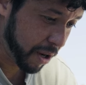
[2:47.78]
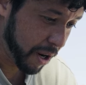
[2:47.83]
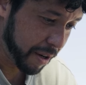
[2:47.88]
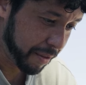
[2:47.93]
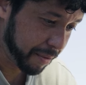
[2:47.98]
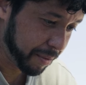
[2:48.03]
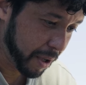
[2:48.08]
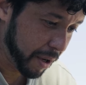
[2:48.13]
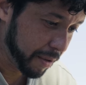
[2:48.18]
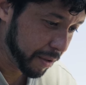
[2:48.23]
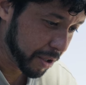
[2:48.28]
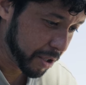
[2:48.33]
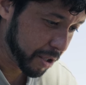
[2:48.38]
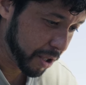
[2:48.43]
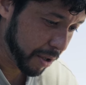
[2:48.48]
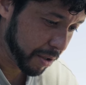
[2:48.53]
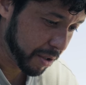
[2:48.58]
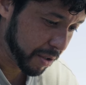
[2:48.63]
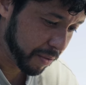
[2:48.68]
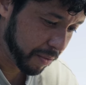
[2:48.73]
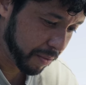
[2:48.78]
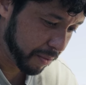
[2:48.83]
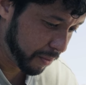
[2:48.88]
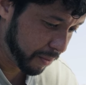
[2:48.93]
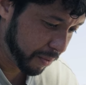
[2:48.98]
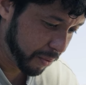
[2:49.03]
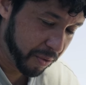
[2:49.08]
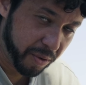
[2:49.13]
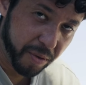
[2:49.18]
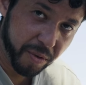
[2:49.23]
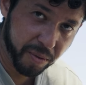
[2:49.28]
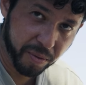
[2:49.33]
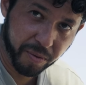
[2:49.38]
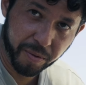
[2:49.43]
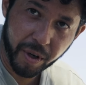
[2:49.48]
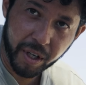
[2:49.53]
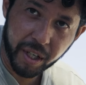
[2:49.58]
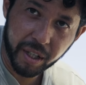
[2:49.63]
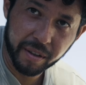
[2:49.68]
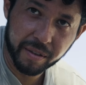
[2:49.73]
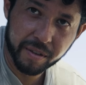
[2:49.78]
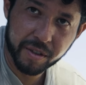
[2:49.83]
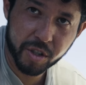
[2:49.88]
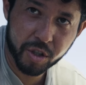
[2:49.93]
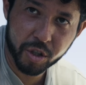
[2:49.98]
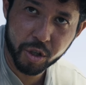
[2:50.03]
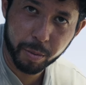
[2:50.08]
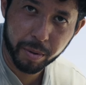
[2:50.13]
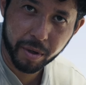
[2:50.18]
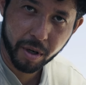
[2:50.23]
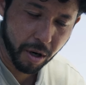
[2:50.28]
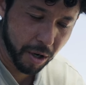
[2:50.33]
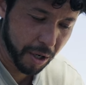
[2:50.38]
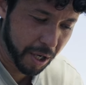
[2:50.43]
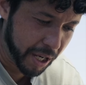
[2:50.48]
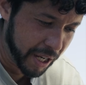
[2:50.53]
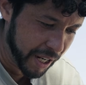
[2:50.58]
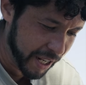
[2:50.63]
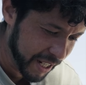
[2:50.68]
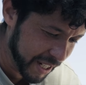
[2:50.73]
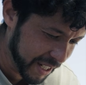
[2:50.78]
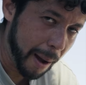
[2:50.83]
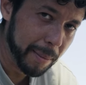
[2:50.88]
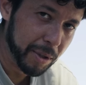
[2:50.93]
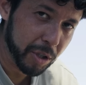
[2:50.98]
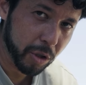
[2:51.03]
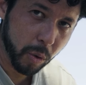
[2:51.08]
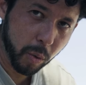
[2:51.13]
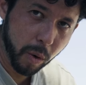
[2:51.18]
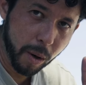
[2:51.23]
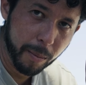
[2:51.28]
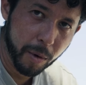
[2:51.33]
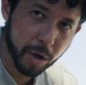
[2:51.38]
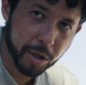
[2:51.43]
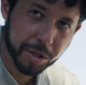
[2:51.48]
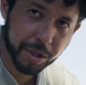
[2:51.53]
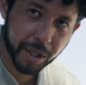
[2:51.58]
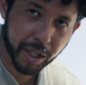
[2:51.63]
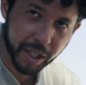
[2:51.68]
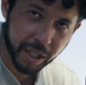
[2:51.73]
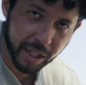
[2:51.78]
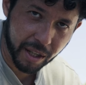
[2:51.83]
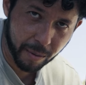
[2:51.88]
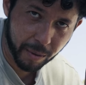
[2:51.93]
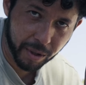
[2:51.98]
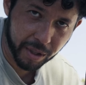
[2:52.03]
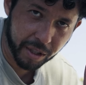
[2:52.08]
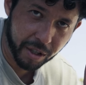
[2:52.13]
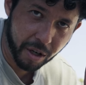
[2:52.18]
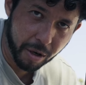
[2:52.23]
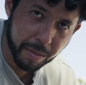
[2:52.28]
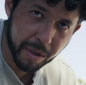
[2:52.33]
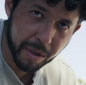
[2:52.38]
grind in forever, so that was freaking super hard. I'm gonna do one more trick and then we're gonna go